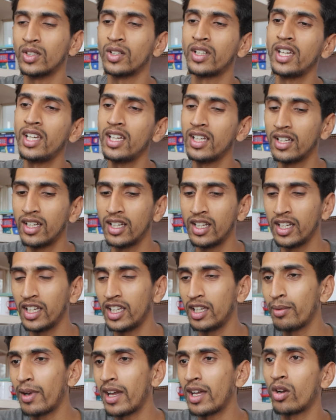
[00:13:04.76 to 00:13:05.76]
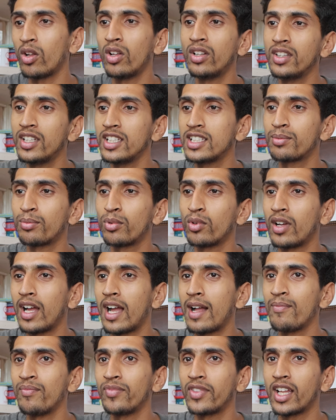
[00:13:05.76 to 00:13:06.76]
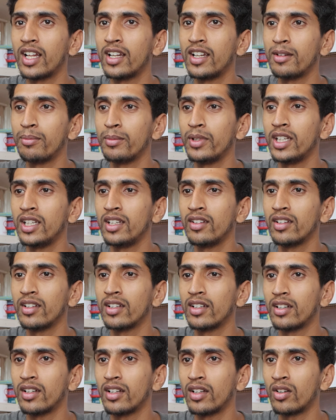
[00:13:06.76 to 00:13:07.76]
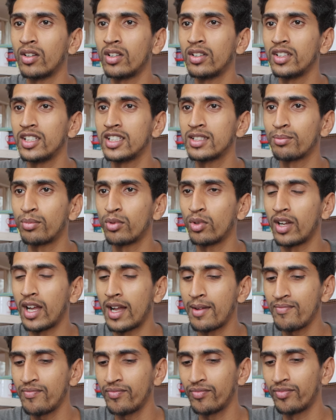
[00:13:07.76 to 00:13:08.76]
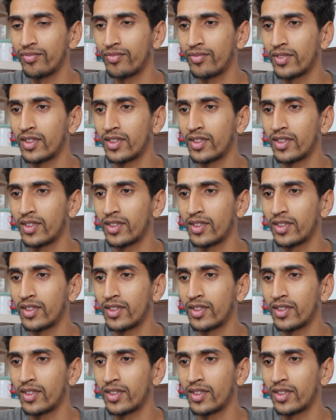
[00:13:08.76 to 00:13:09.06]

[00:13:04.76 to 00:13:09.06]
Okay, if I run this program, let me run this program,